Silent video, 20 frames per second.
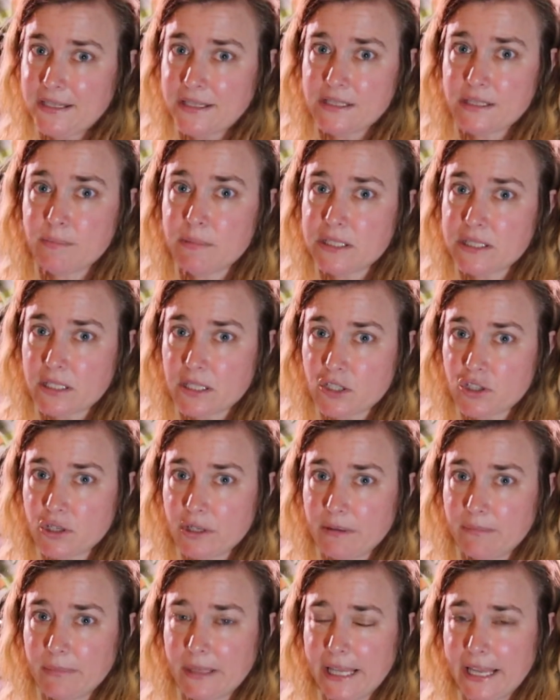
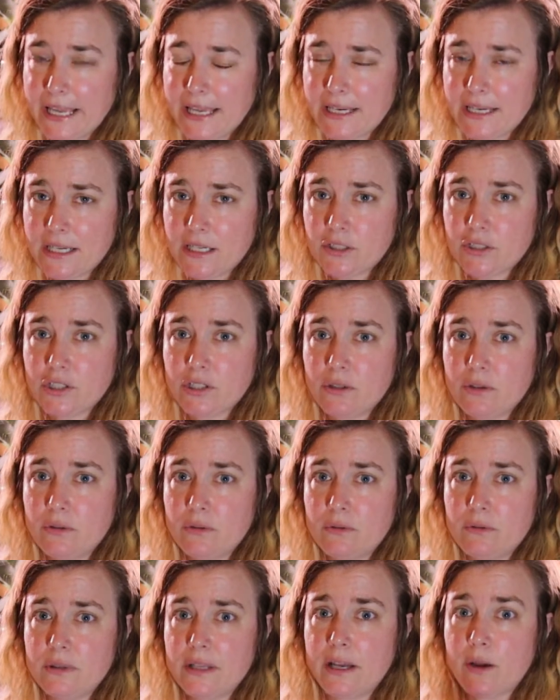disposition planning
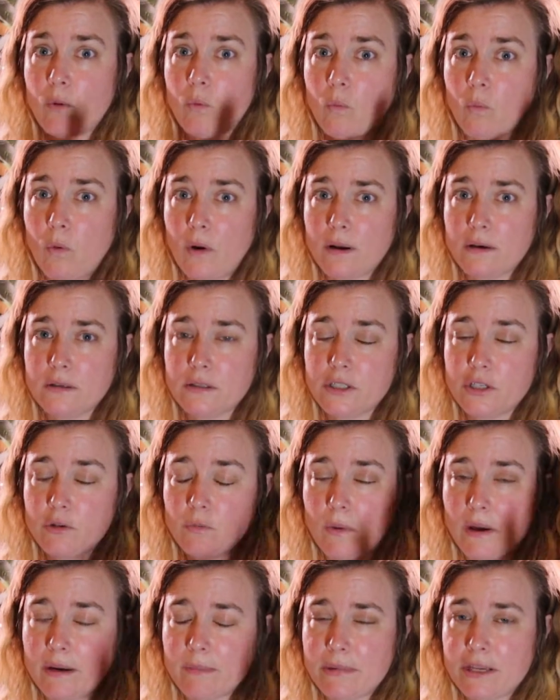too, like what do you
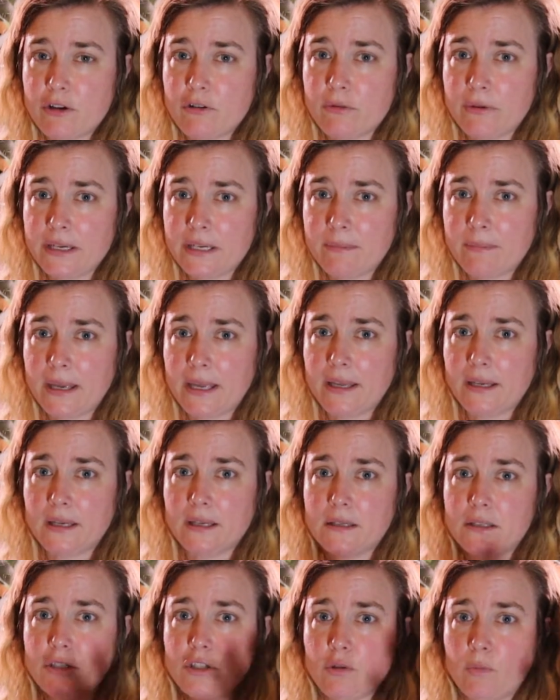want to be
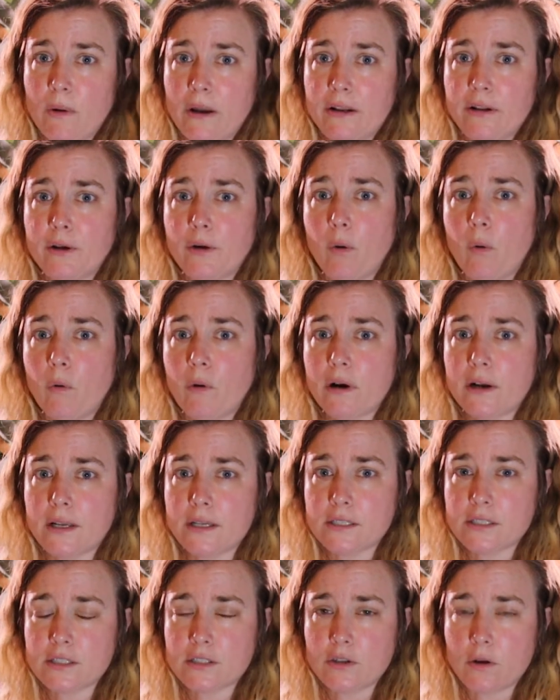cremated? Do you want your
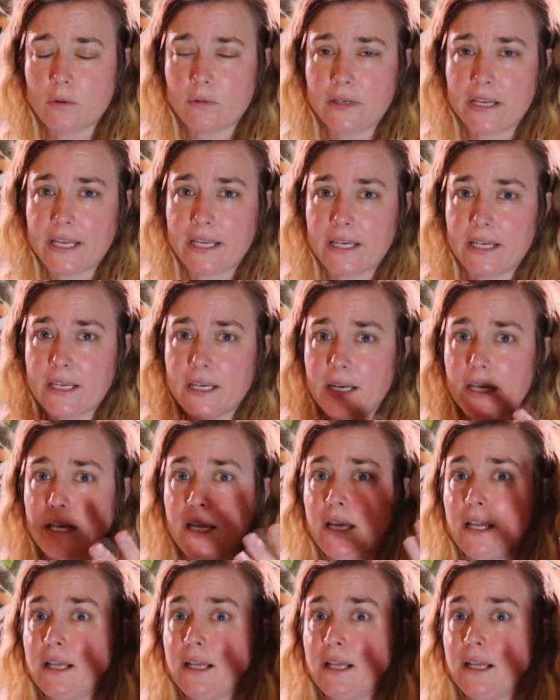organs donated?